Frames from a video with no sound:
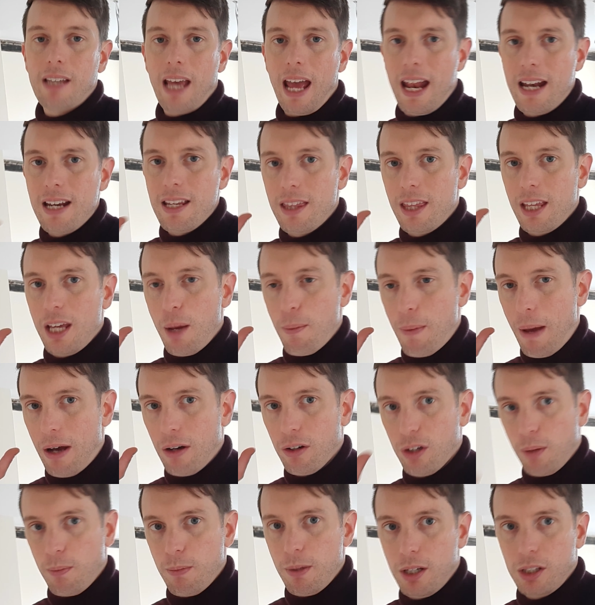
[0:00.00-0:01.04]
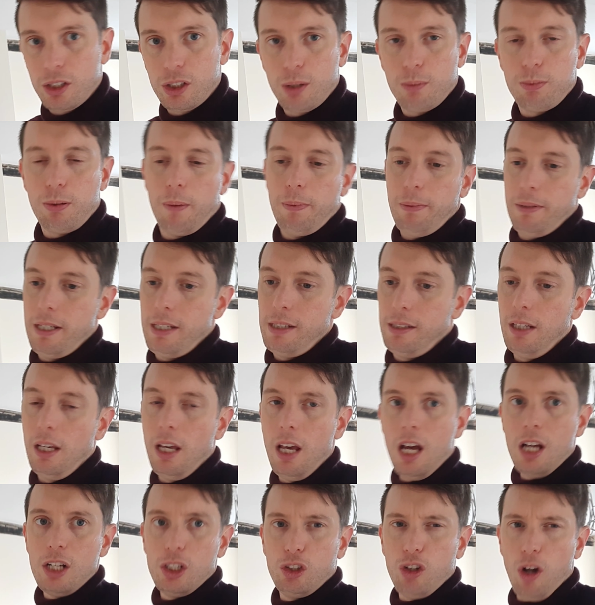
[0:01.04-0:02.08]
anything about commercial properties,
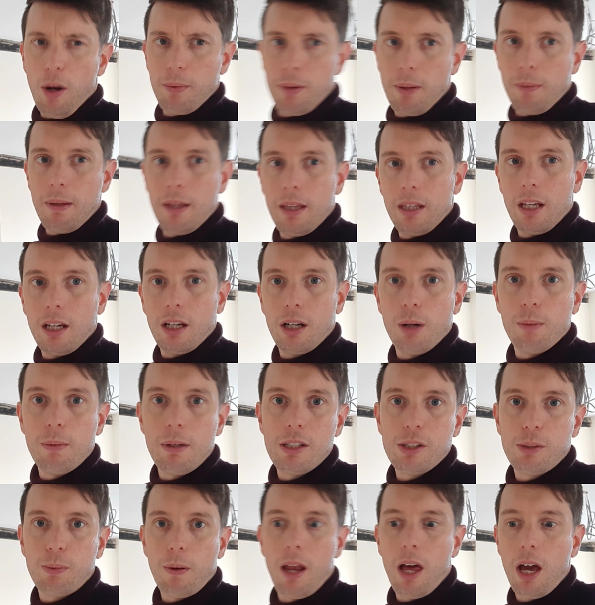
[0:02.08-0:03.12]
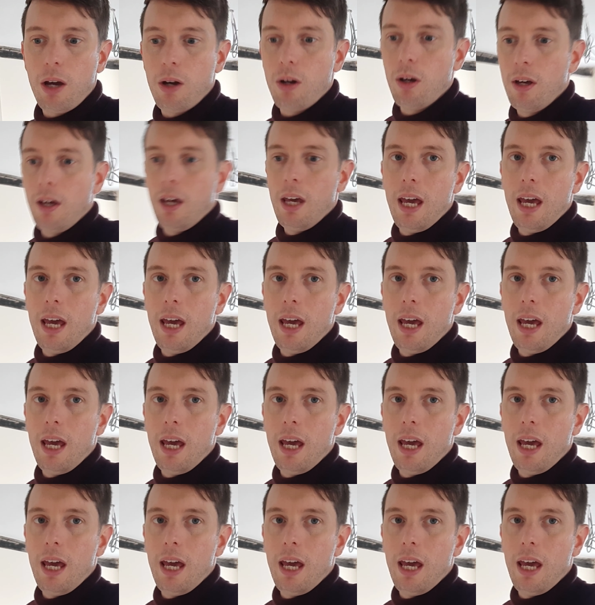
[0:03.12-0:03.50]
drop them in the comments below.